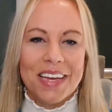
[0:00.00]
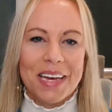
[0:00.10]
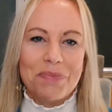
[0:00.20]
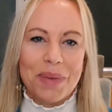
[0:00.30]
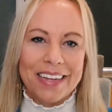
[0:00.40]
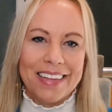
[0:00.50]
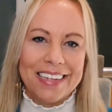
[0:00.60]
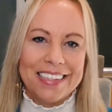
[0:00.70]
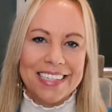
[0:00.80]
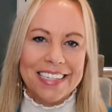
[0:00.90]
And back
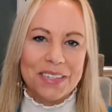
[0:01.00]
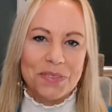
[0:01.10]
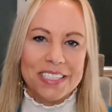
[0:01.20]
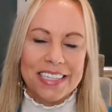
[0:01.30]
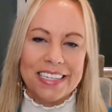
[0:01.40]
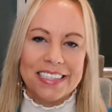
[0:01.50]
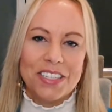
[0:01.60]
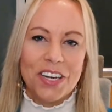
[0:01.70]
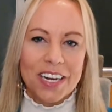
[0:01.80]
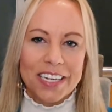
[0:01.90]
then, Deakin was seen as
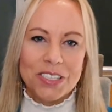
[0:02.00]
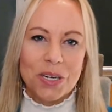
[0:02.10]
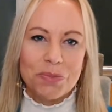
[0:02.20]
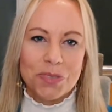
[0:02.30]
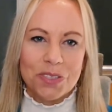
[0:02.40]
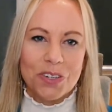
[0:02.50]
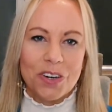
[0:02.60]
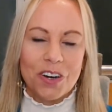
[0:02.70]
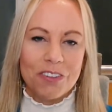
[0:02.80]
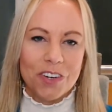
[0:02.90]
an early adopter
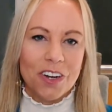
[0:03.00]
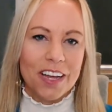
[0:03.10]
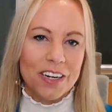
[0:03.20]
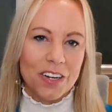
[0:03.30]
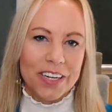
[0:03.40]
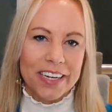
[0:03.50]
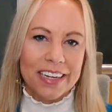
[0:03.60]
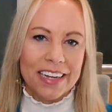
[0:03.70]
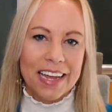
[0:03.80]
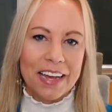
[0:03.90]
of online learning,
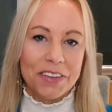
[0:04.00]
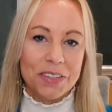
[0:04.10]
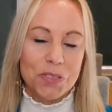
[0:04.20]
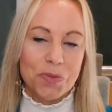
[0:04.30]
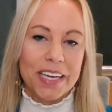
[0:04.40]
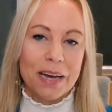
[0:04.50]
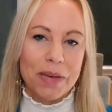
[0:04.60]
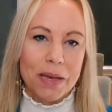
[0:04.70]
allowing them to become